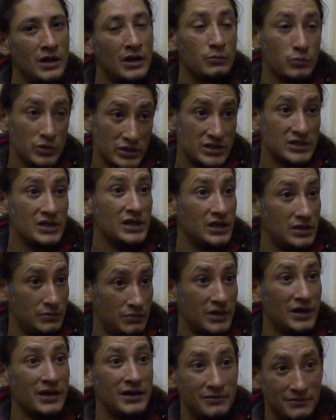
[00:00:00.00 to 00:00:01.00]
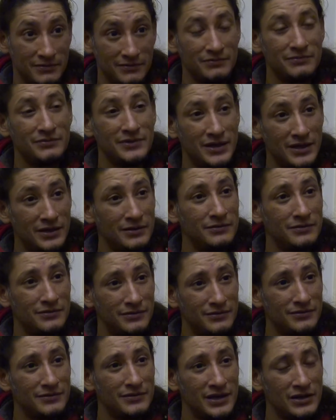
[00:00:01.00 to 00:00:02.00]
We did, yeah.
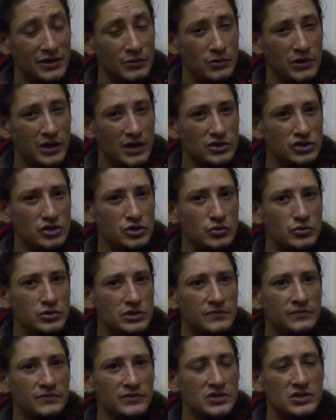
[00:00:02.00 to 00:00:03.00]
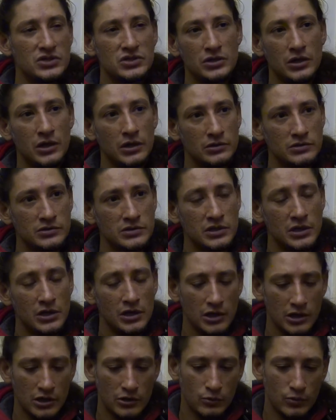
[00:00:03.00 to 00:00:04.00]
And there were like 2 different styles.
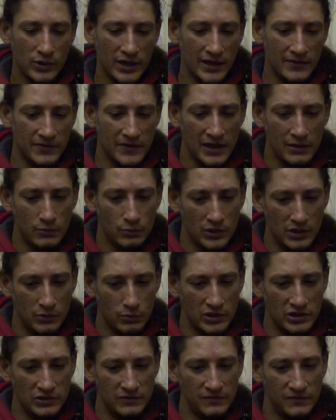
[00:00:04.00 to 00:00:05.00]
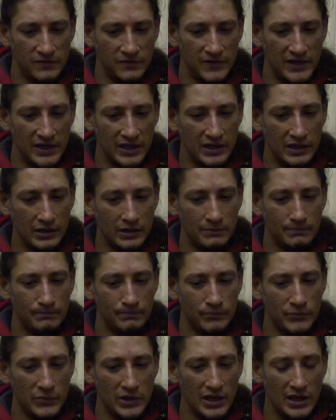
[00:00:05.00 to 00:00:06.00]
We had that one where you flick it,
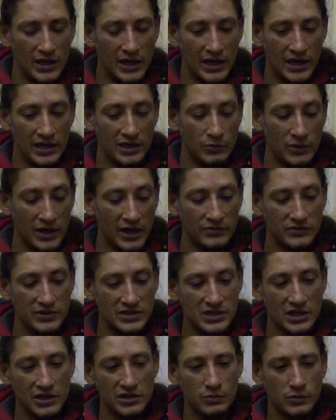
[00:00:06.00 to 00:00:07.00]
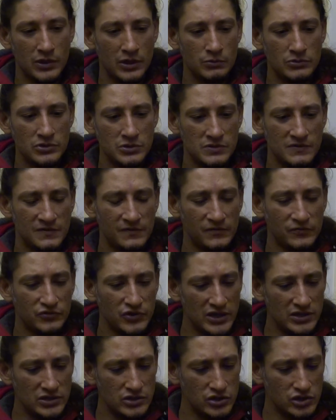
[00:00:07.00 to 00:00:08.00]
and then we had this other one which was
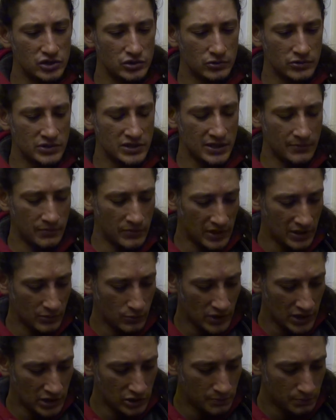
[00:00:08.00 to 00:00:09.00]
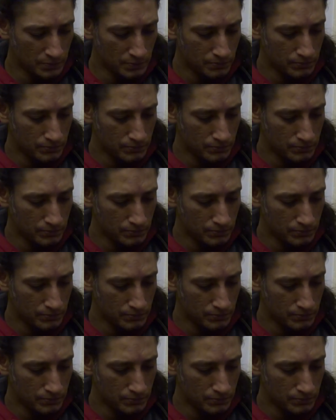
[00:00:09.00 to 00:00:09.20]
French or something, where you